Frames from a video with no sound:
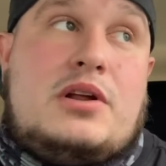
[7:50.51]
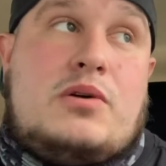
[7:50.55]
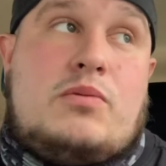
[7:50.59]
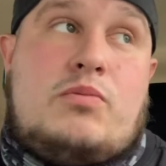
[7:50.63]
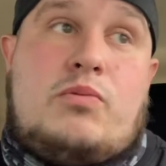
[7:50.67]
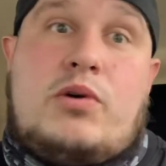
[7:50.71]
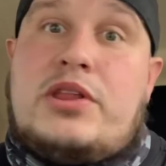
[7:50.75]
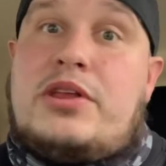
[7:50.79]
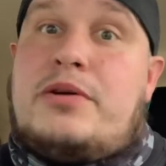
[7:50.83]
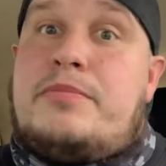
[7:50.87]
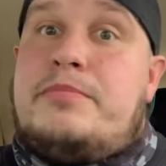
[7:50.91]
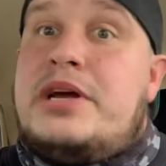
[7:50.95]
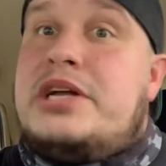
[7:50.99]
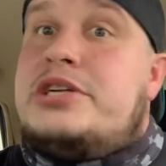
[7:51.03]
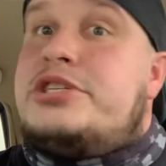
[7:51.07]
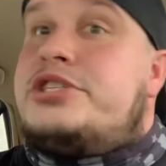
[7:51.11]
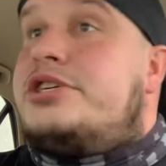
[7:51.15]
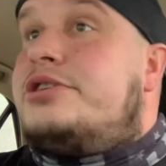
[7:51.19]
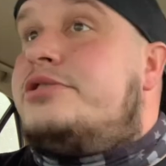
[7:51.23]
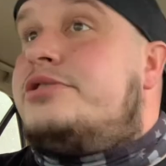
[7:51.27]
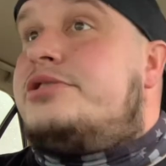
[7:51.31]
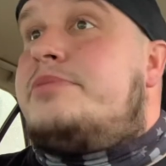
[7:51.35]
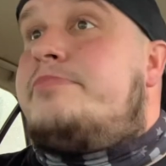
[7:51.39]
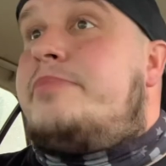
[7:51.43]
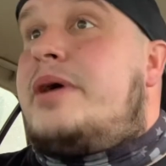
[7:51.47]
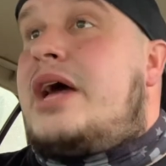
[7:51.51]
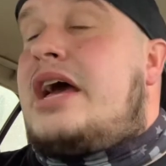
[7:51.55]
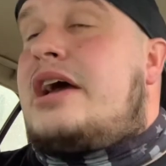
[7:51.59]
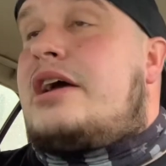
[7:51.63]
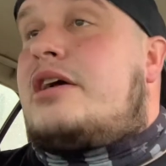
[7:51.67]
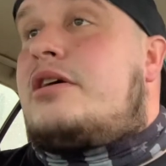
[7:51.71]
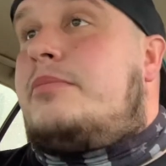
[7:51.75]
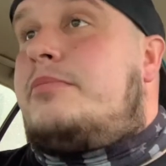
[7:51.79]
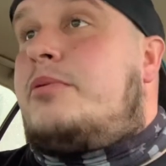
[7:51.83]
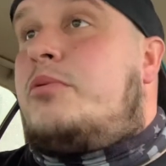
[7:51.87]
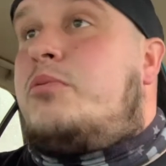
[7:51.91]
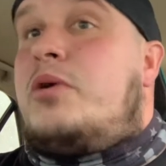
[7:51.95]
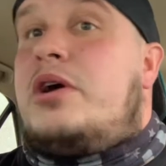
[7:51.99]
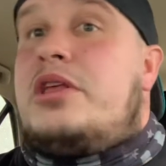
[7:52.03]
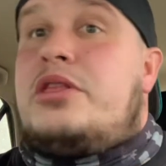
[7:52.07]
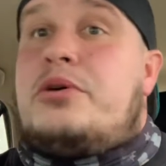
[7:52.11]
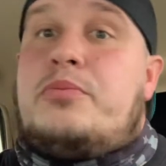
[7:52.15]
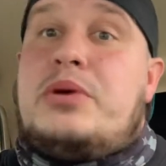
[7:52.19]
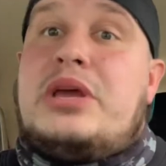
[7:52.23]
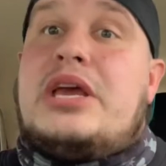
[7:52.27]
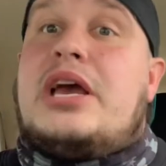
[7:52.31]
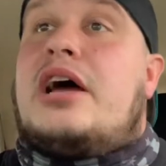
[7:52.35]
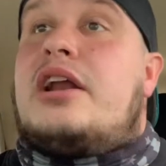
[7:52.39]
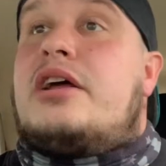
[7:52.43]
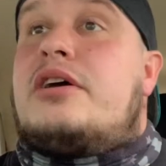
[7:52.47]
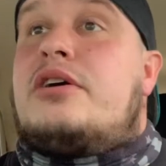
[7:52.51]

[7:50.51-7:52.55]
Whether Minshew's the backup or whether we got to